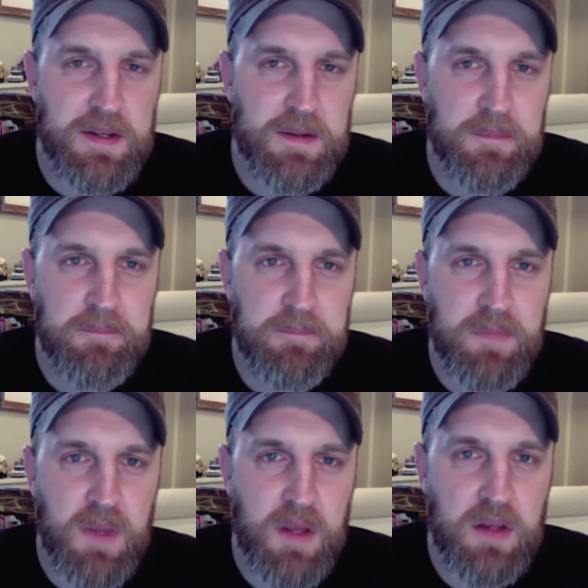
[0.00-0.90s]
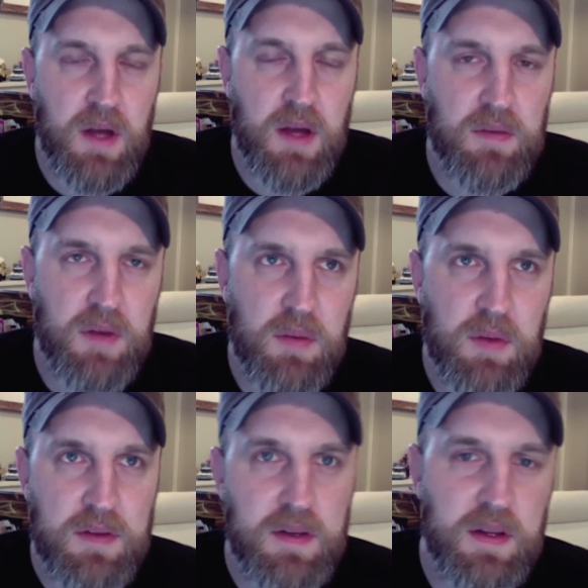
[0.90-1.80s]
I
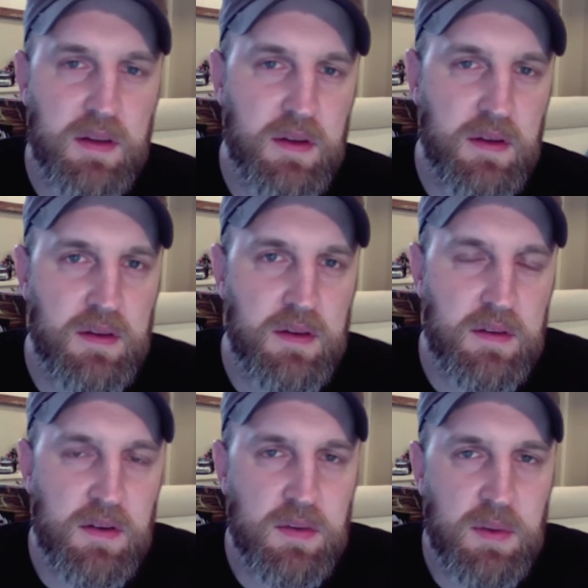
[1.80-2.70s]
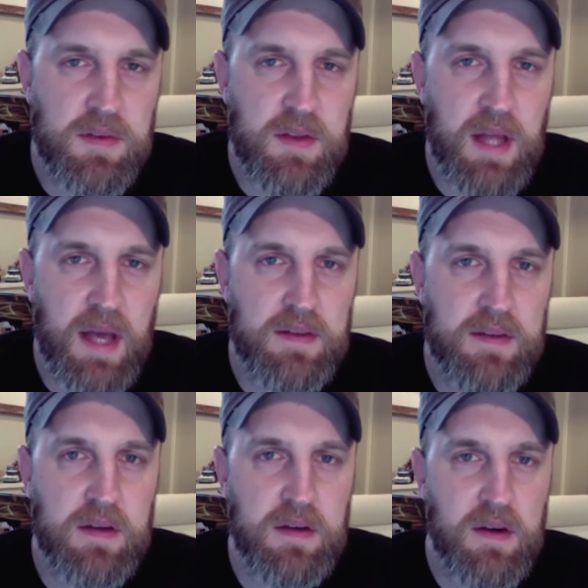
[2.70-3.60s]
recently did the series with
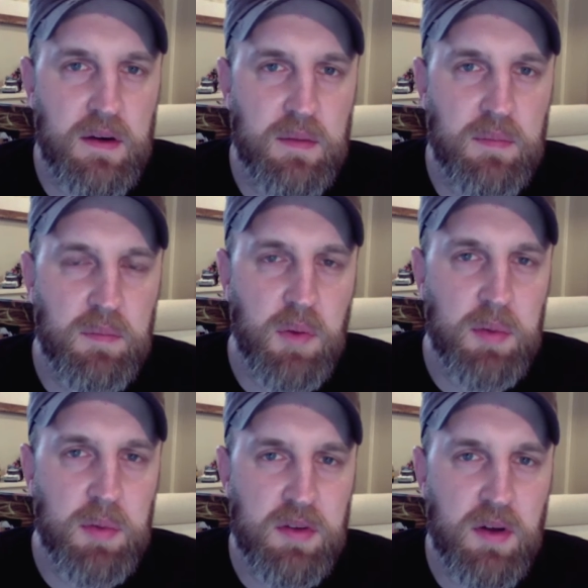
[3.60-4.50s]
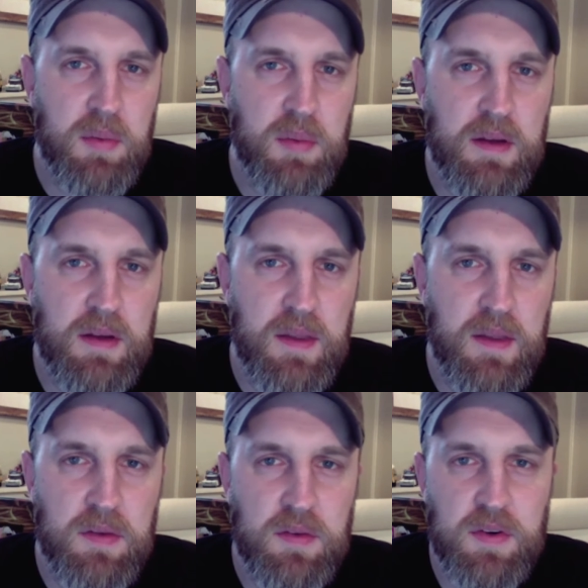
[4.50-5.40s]
Scholastic, Moby Shinobi, and
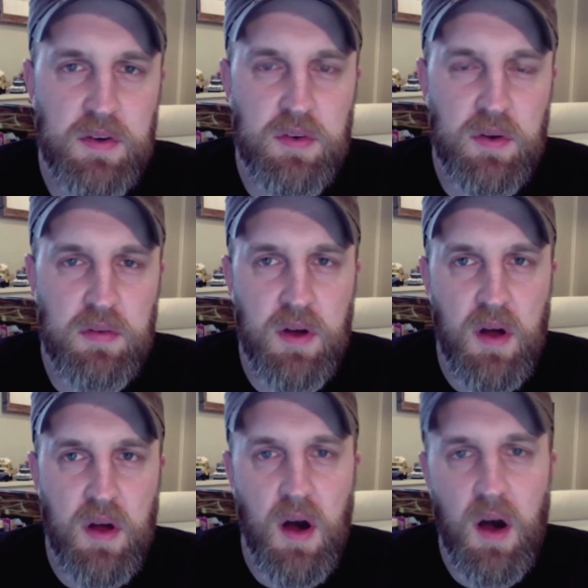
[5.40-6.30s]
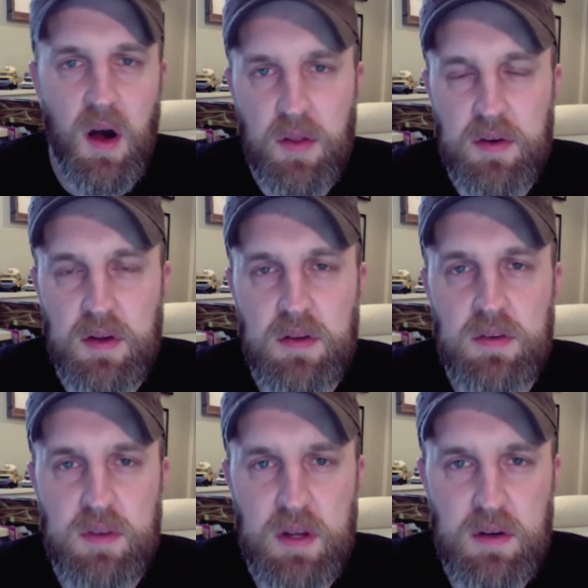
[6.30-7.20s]
that was the first sort of author
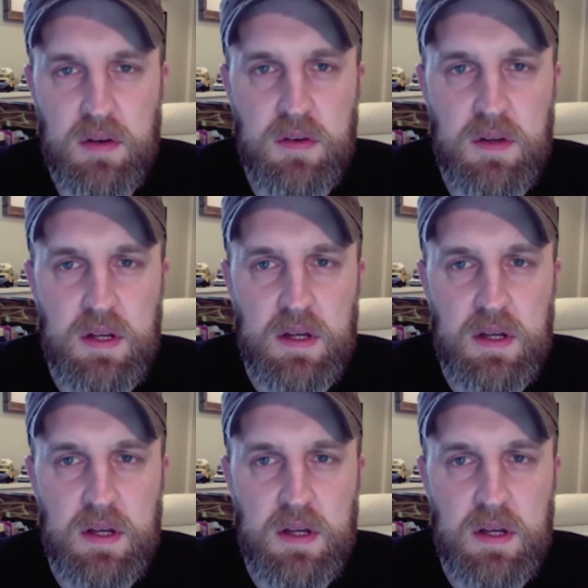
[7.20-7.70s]
illustrator